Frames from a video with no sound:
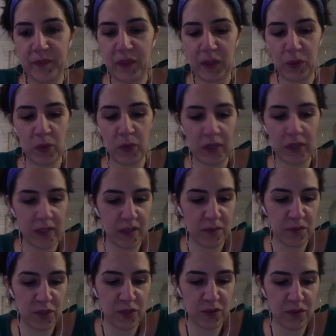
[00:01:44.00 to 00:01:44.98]

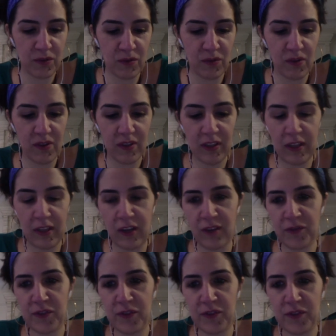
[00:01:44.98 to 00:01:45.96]
Welcome to
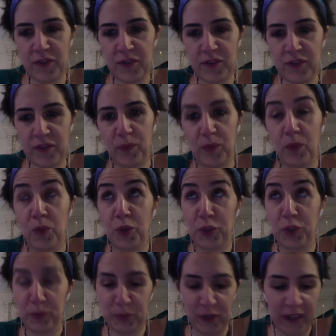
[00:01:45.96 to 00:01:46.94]
Loft's
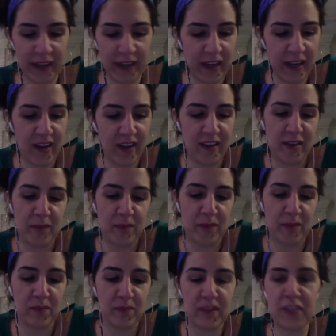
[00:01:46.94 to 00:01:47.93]
Wordplay